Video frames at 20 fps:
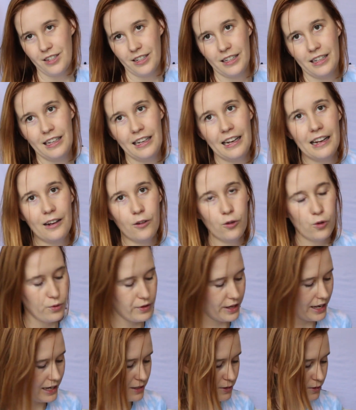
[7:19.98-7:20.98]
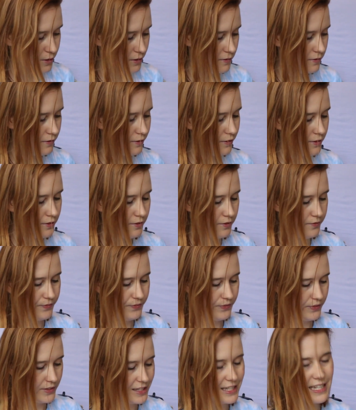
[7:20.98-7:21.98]
and all that sort of
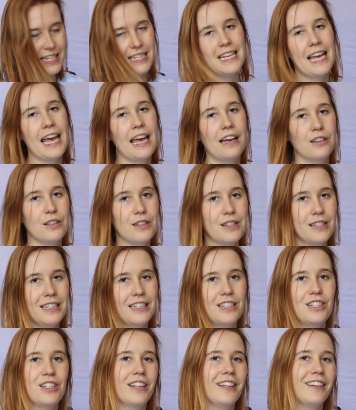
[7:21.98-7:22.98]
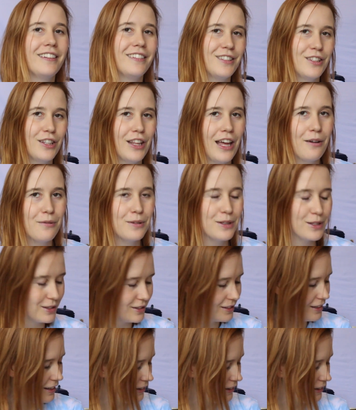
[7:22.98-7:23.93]
detail stitching. So that was